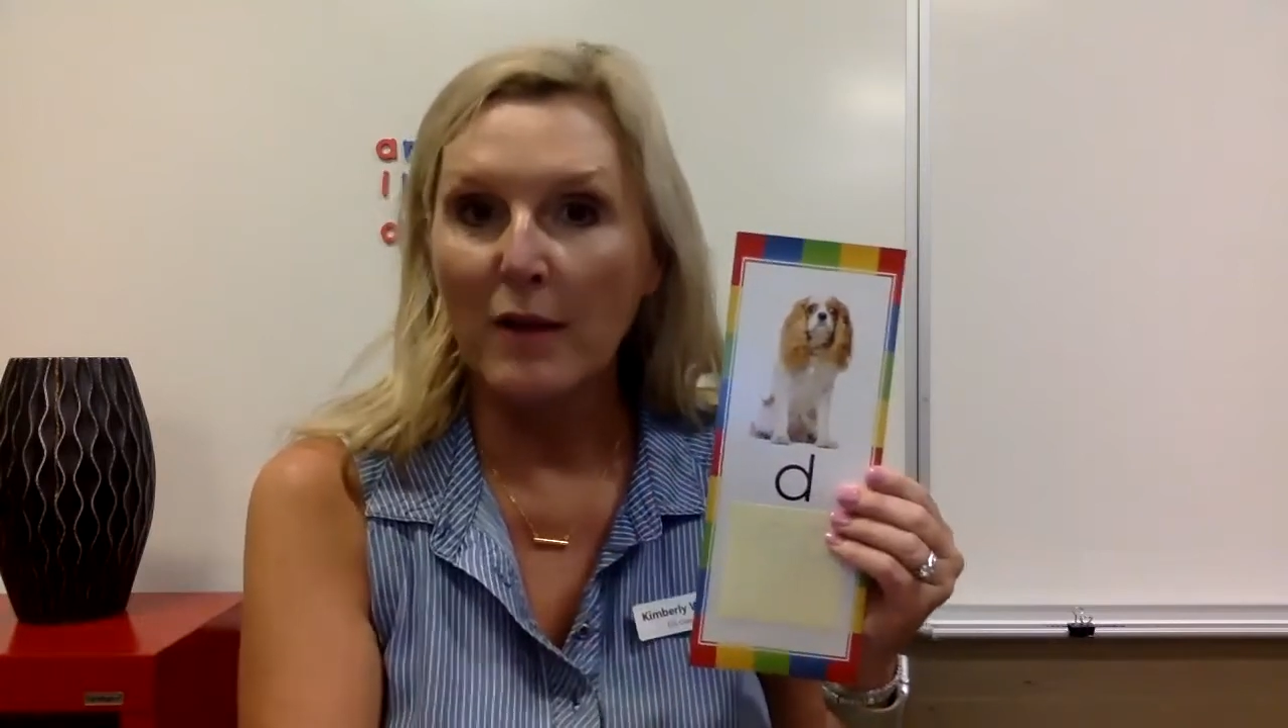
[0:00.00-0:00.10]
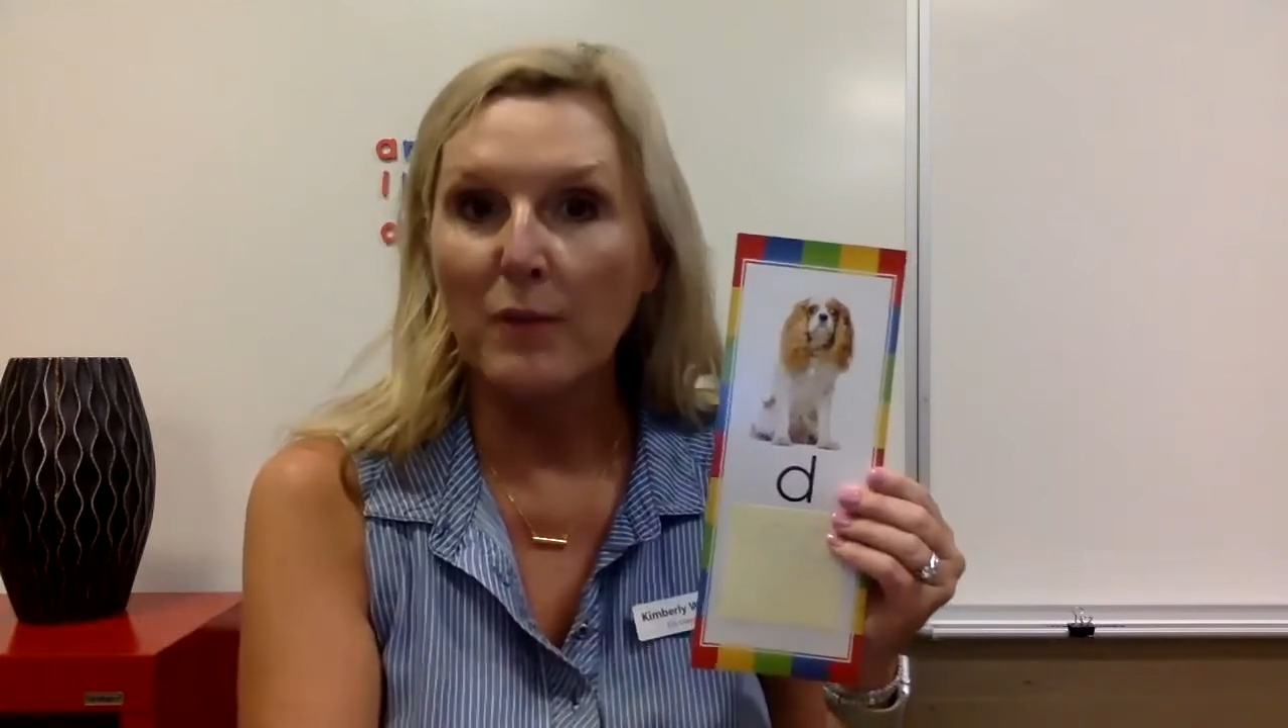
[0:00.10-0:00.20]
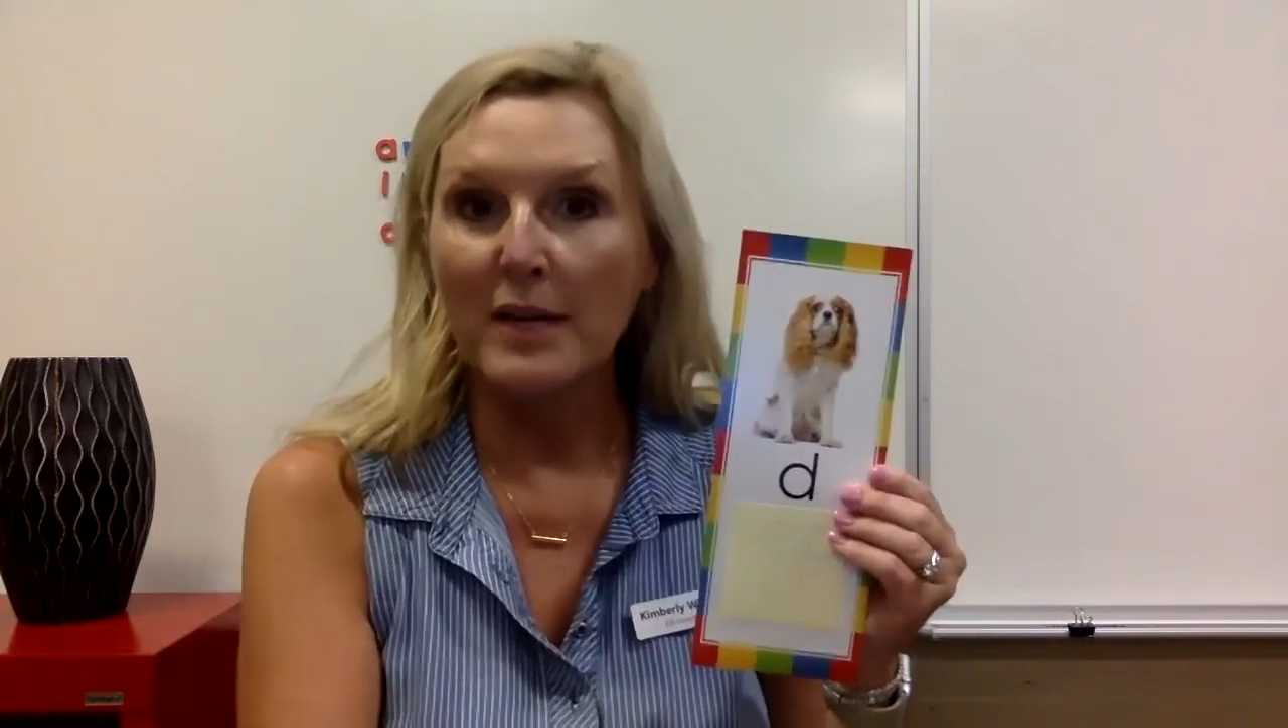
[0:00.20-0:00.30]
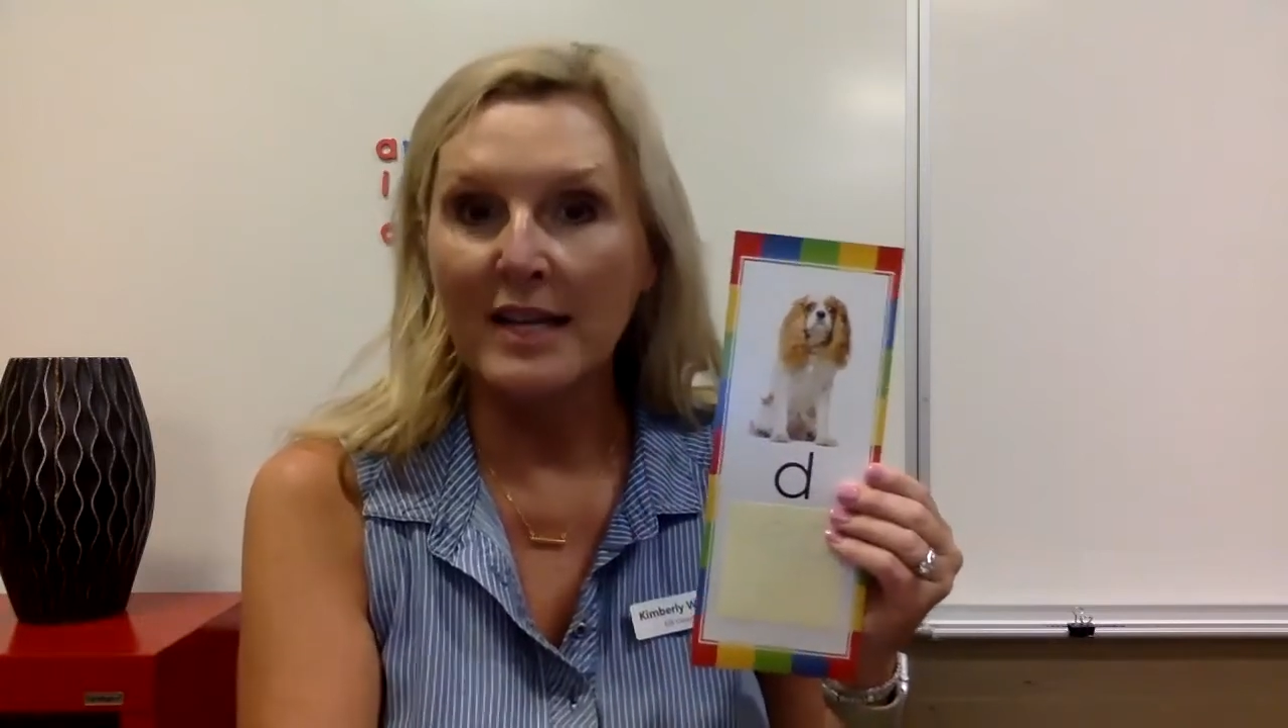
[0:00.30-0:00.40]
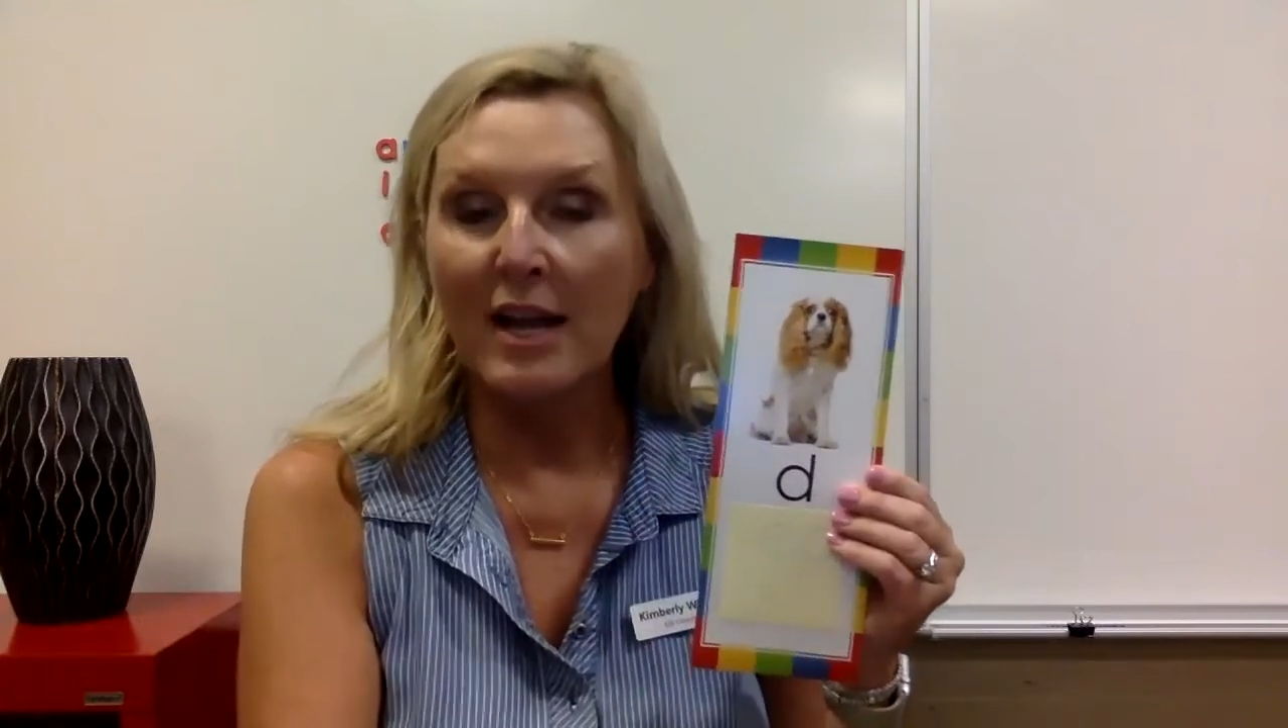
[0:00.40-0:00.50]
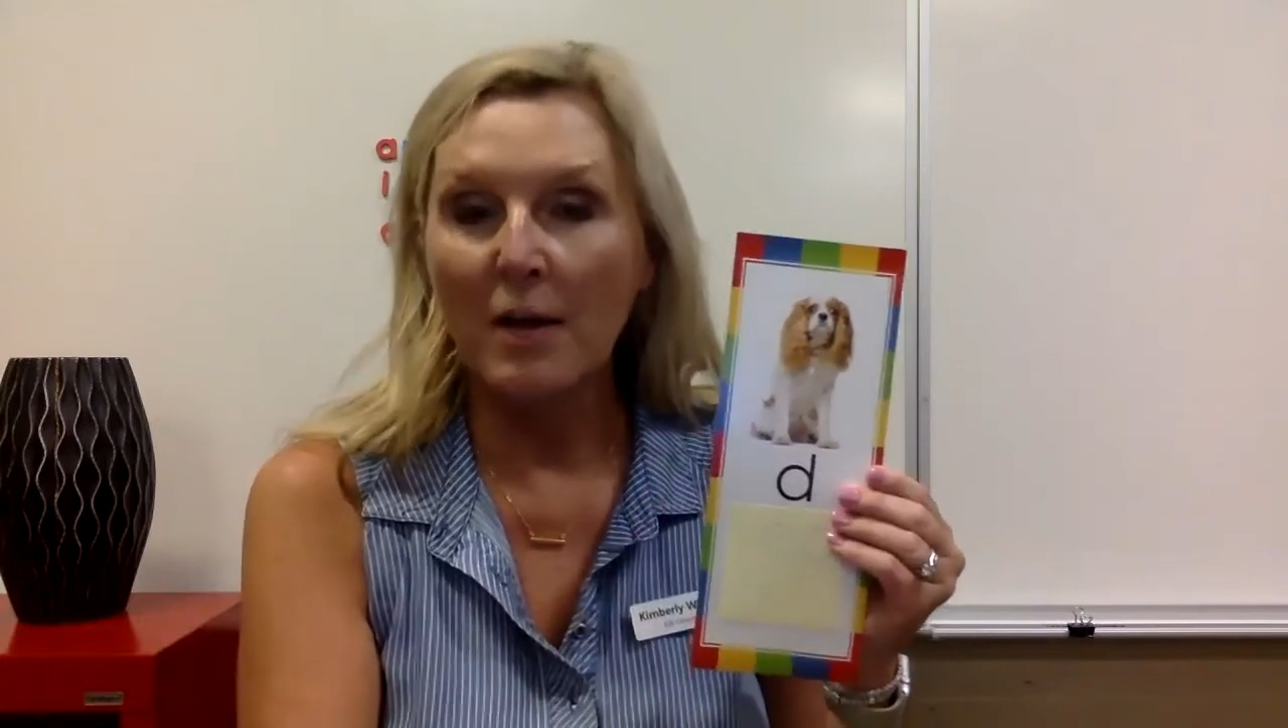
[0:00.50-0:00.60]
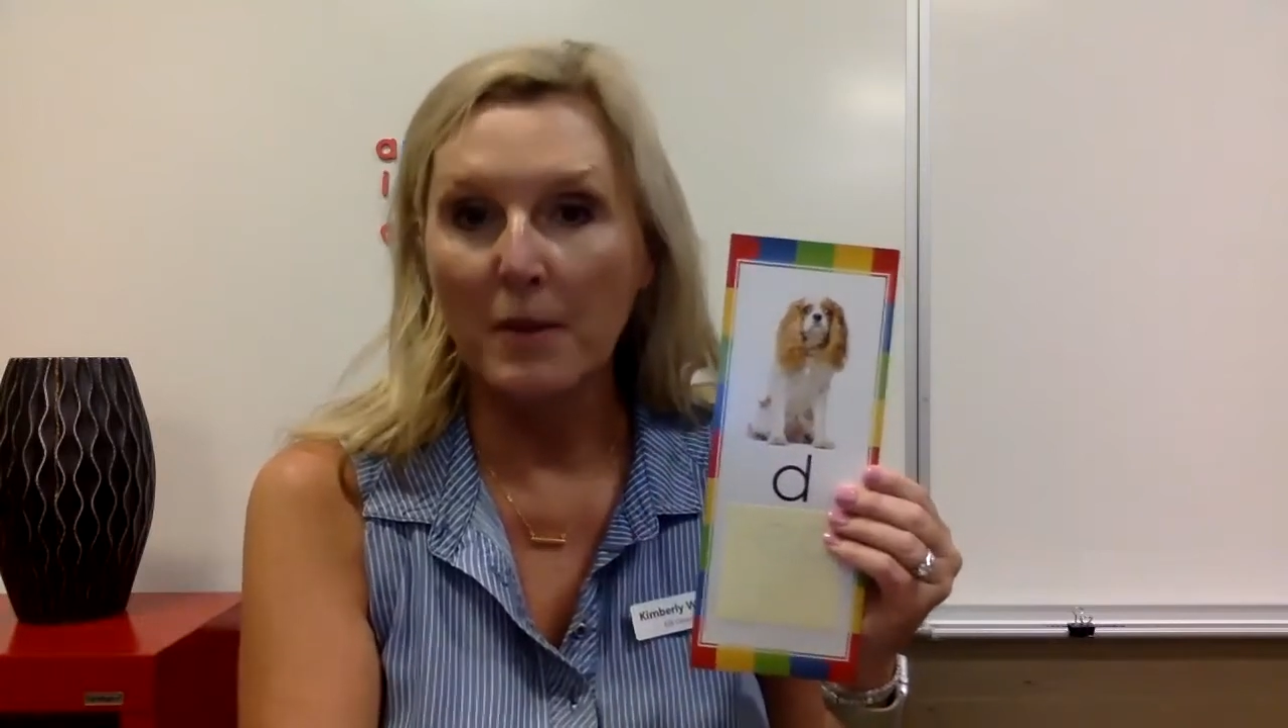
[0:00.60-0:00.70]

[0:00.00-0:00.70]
we can help